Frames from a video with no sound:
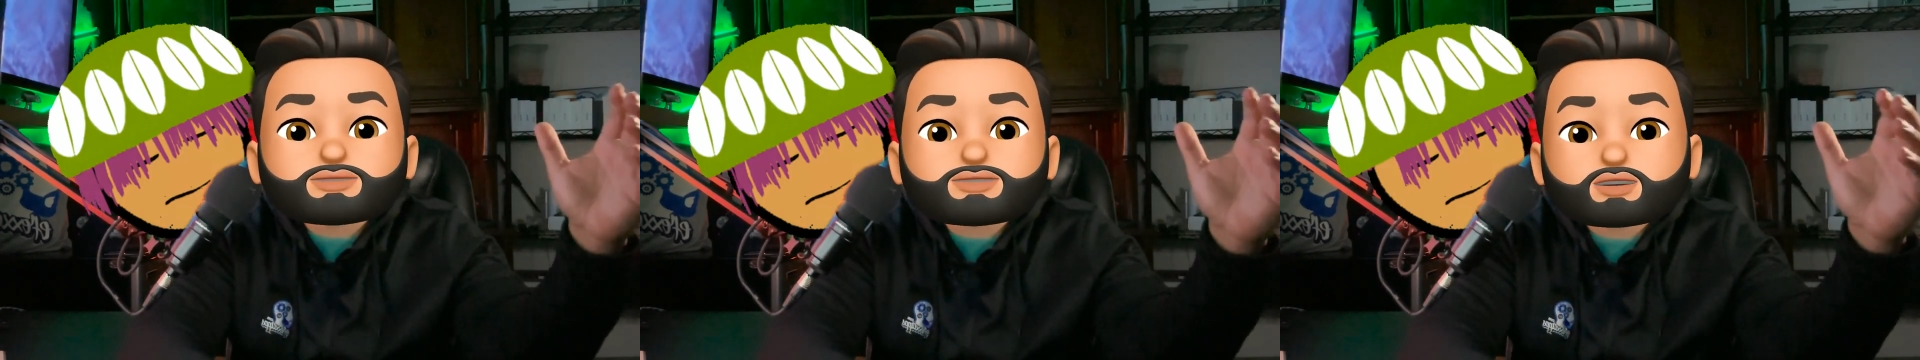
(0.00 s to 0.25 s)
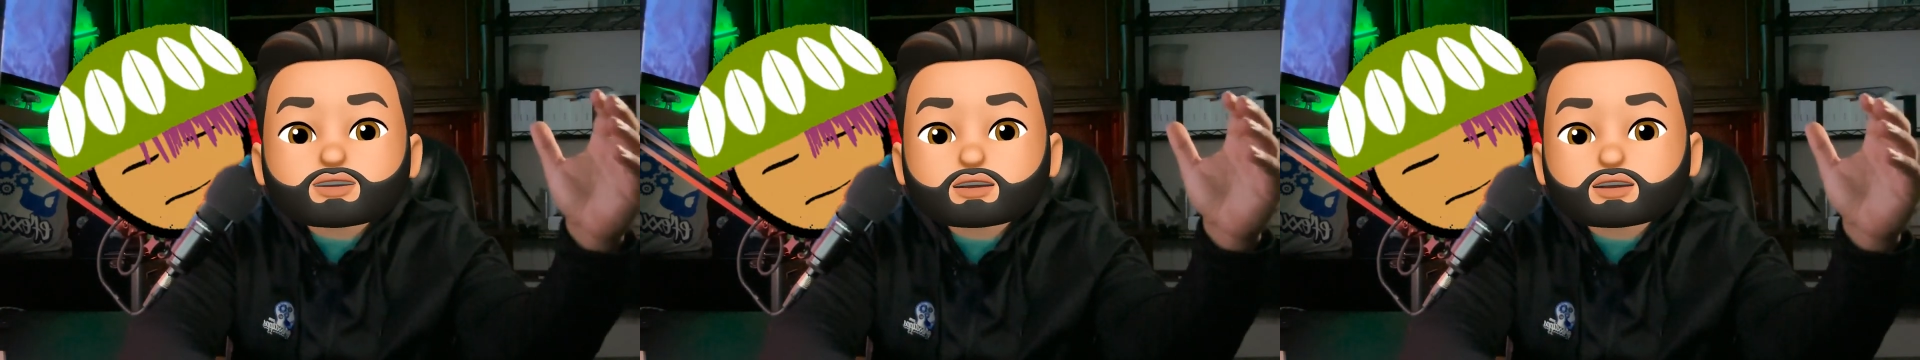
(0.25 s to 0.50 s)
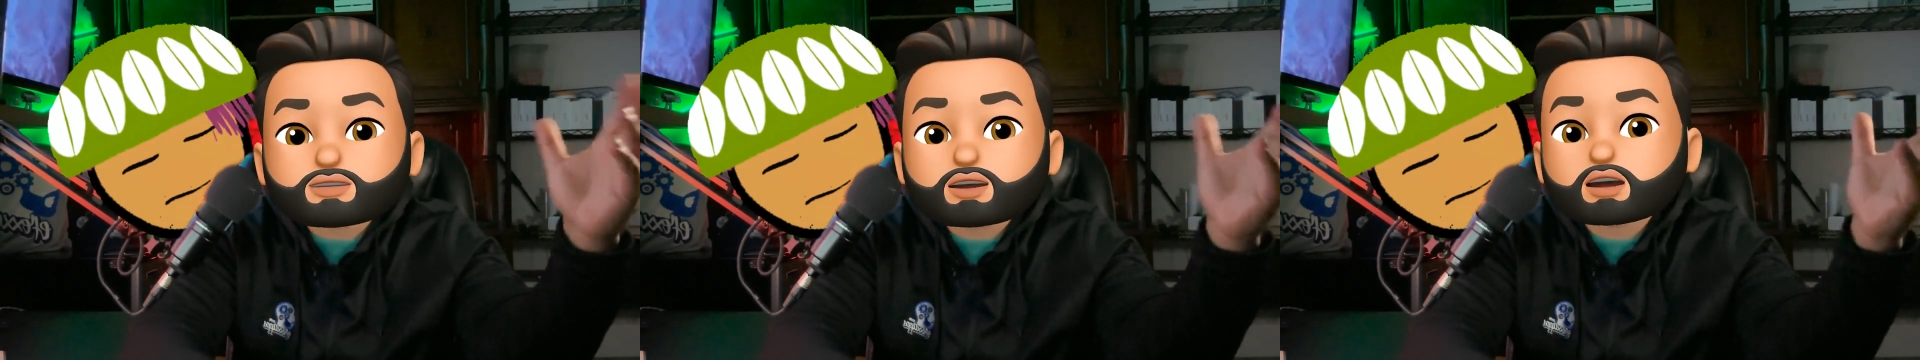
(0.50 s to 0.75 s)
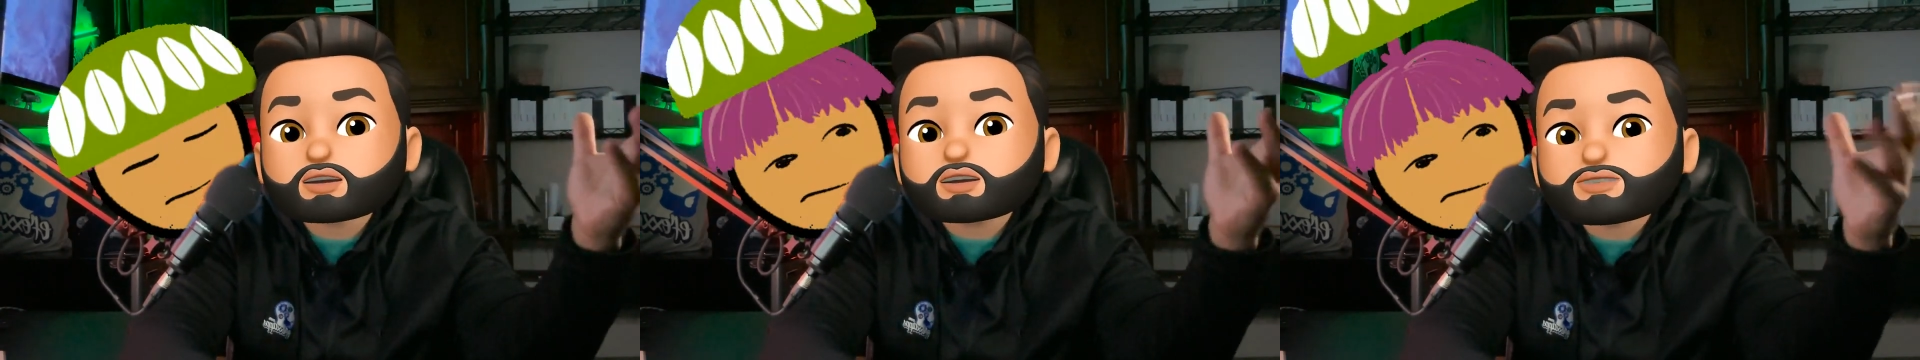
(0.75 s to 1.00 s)
to
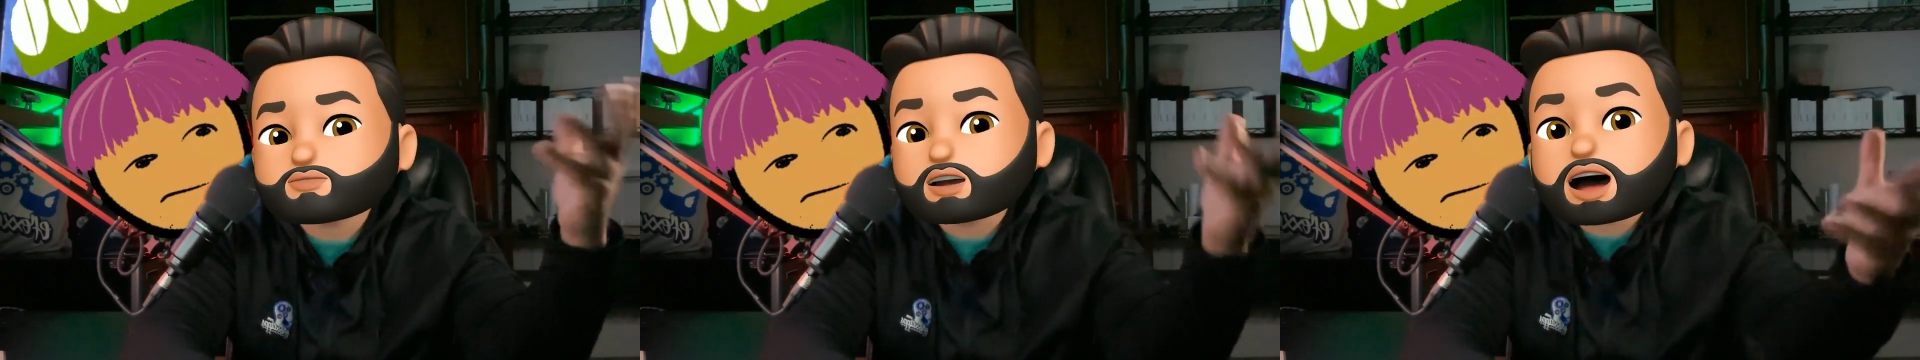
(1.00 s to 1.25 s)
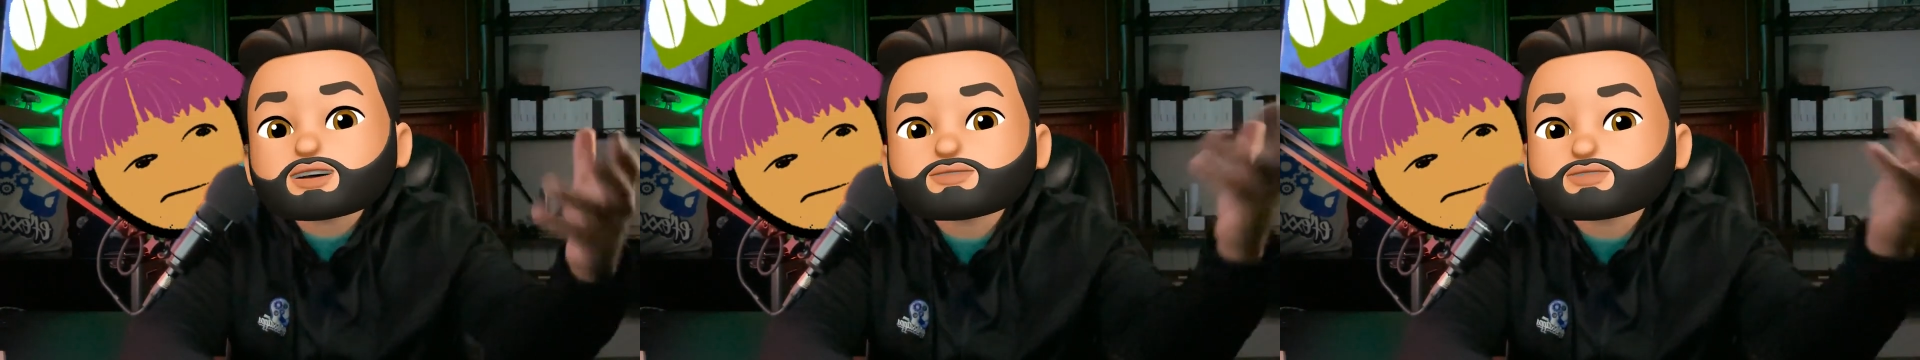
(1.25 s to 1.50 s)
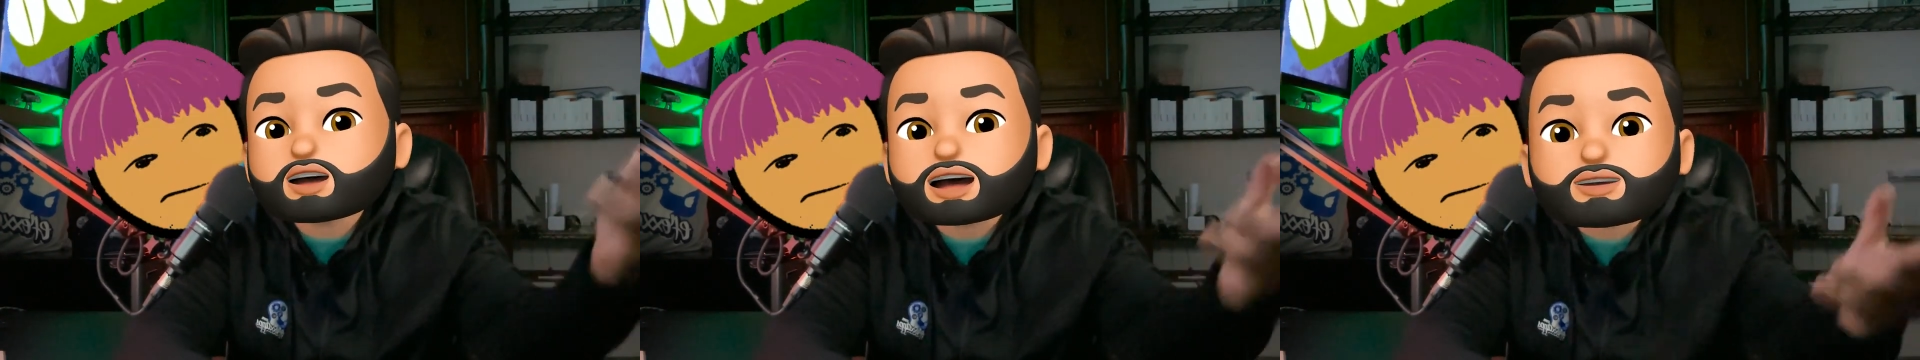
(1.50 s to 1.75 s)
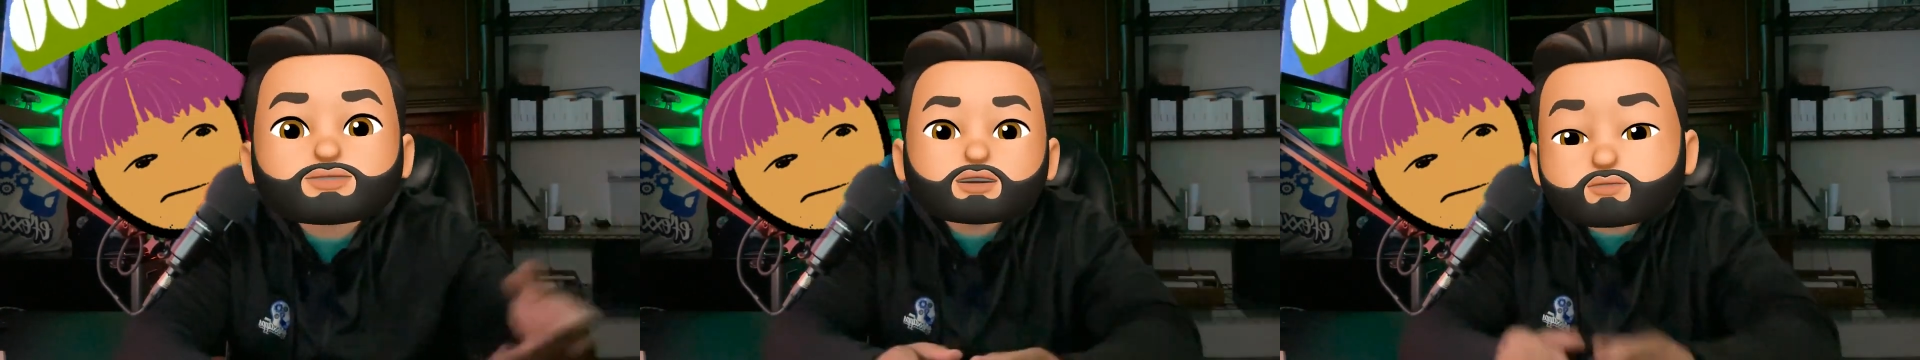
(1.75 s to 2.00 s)
cut a child's hair.